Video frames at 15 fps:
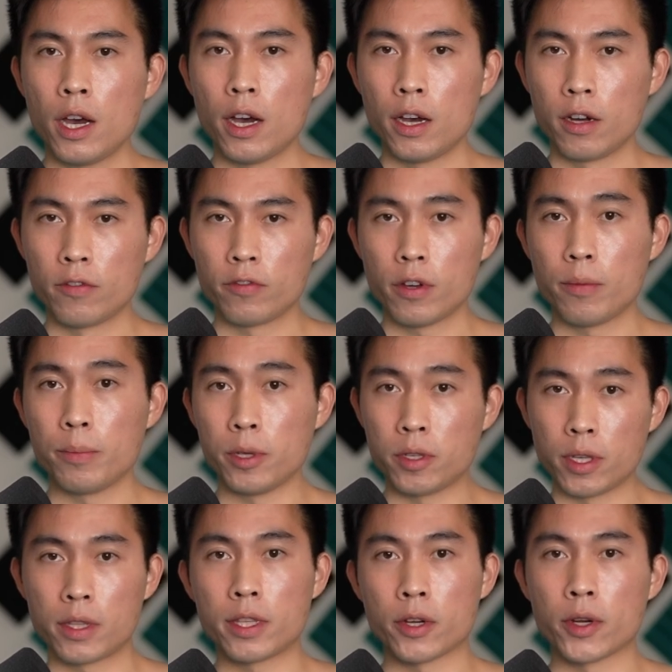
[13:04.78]
of
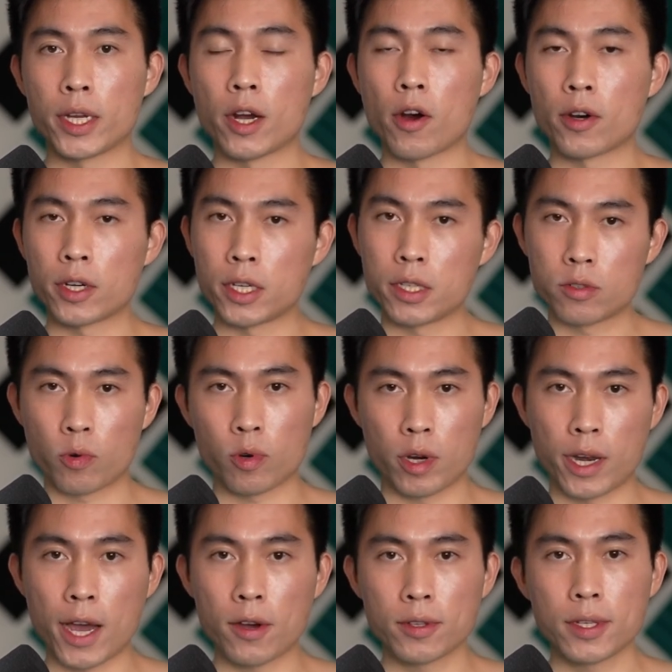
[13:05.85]
music theory already
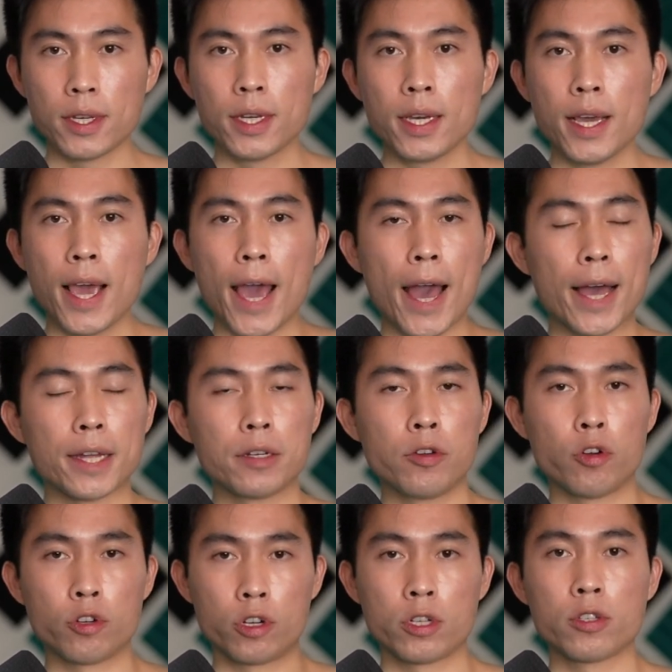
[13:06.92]
sorted out and
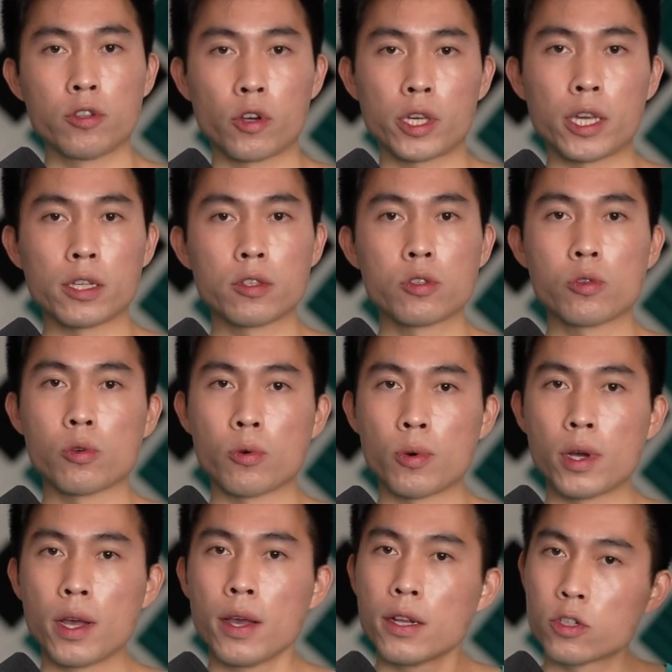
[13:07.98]
you're just looking
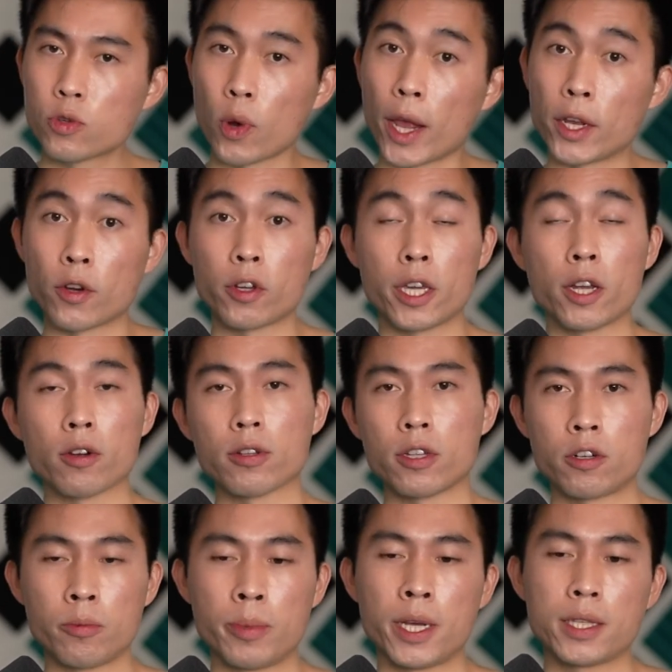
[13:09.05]
to train your ear a
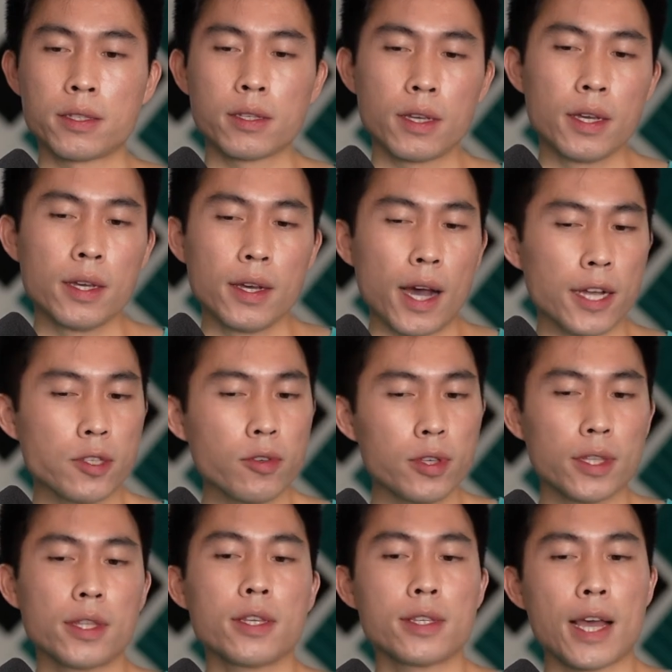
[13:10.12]
little bit. I do
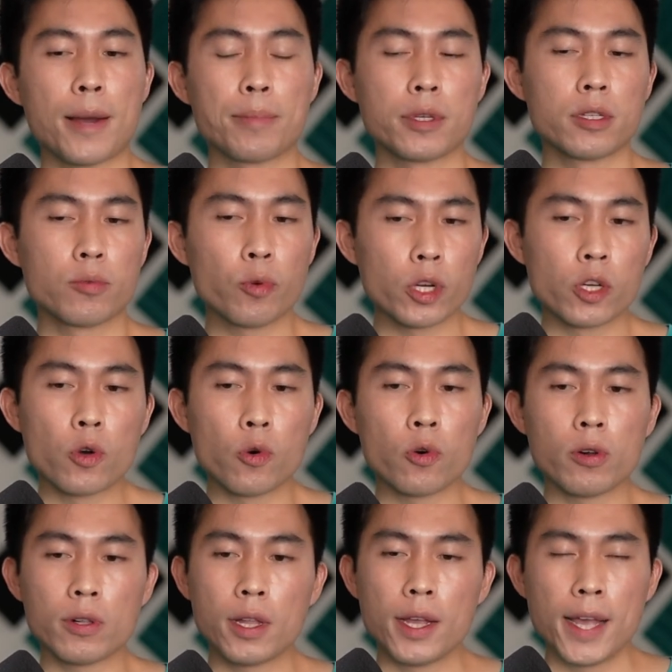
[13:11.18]
think this app is pretty
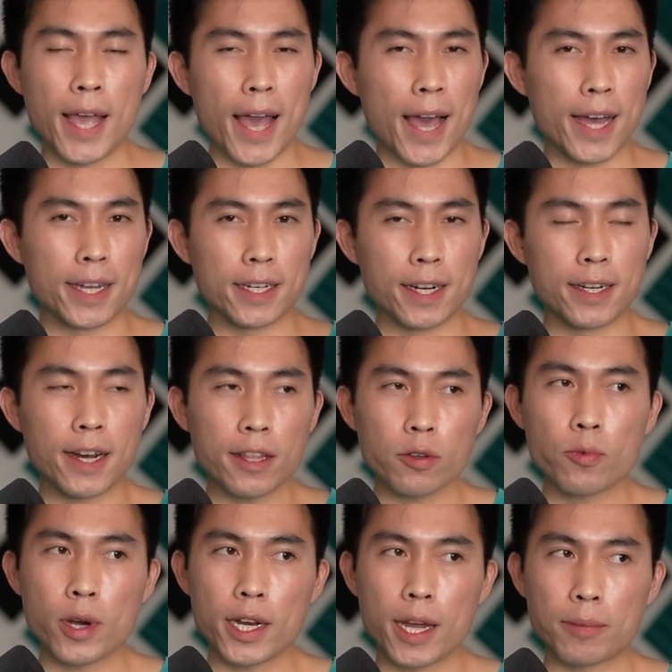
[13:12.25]
cool, and another
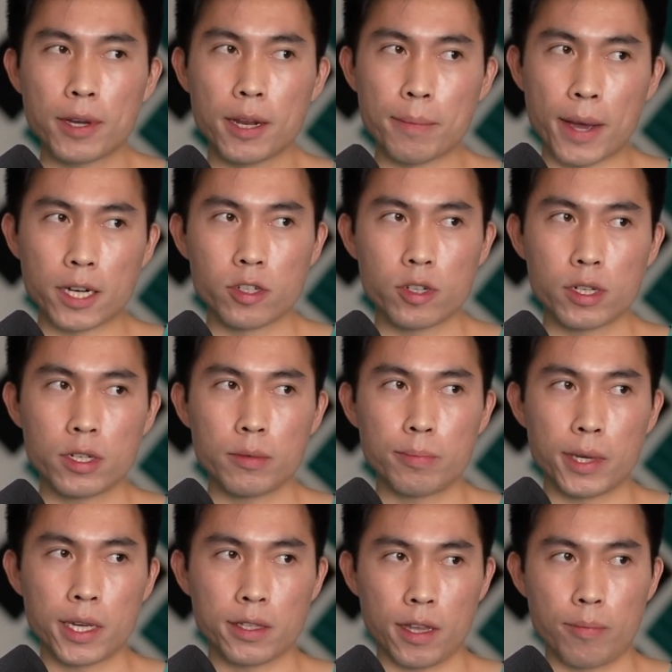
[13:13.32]
one I'm going to mention
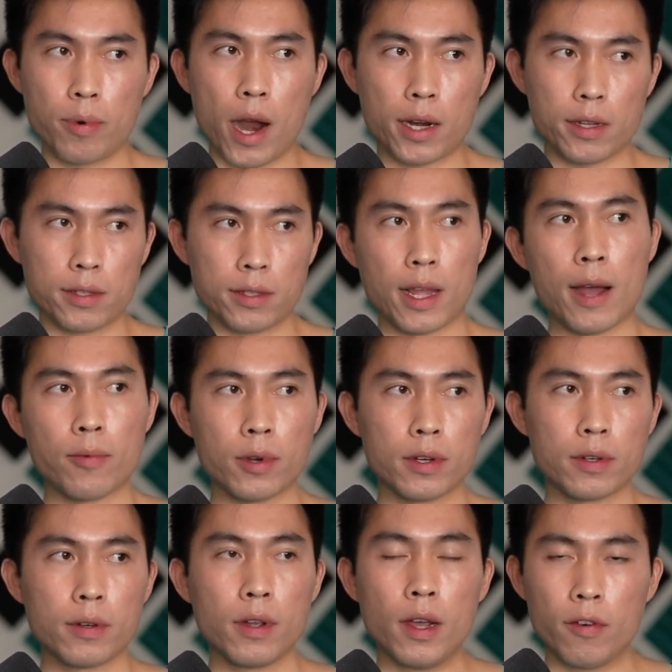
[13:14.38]
because I practiced that
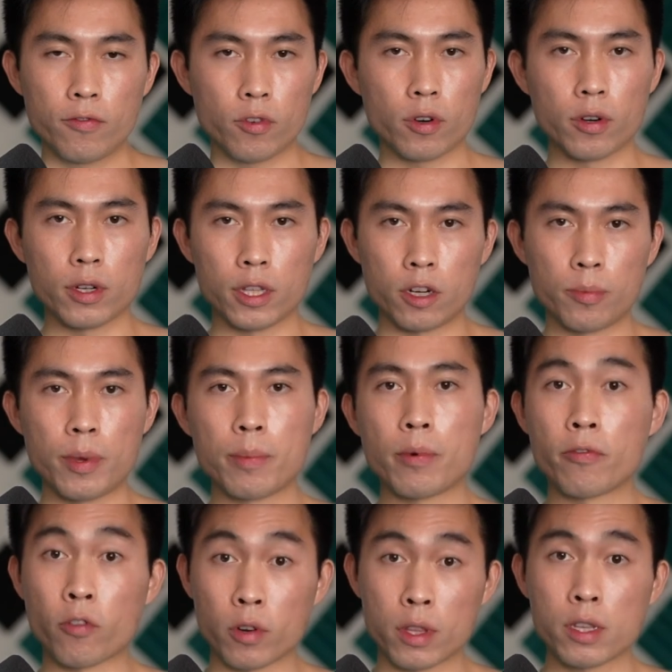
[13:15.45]
one for a little bit
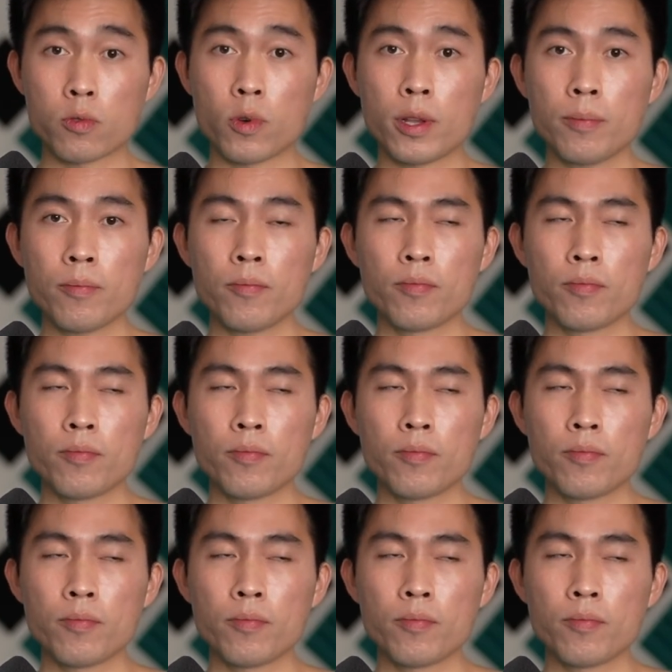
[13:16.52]
before this one